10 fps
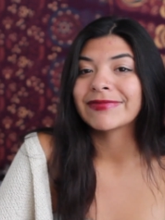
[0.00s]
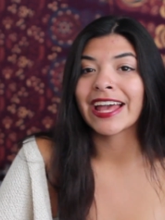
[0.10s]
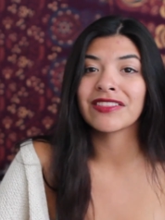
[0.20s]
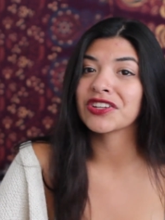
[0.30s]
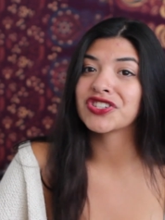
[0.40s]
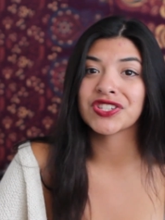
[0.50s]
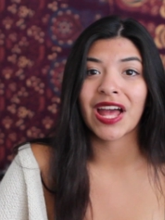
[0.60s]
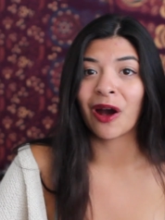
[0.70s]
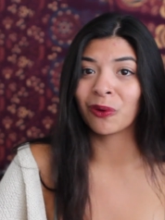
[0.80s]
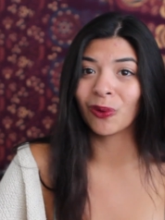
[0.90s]
And that's just
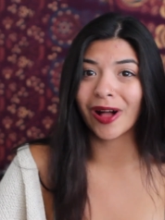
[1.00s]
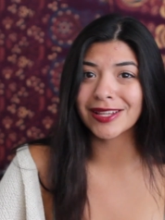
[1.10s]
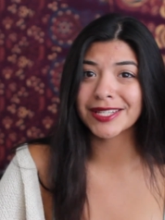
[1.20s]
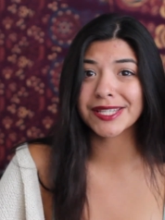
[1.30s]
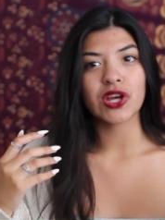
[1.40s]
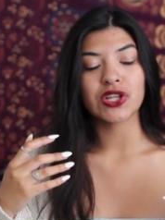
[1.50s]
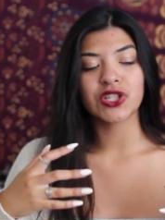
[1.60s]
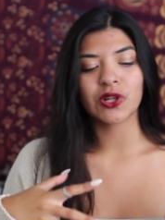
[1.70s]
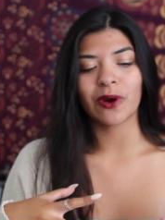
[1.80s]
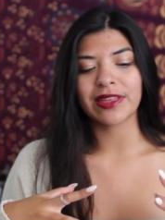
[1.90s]
how it was.
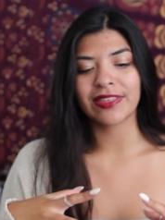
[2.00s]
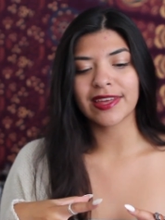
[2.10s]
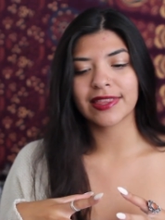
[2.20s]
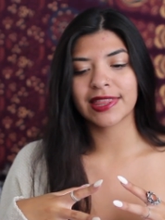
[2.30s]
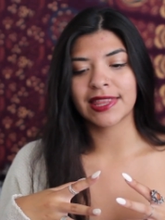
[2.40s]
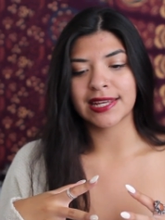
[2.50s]
So I think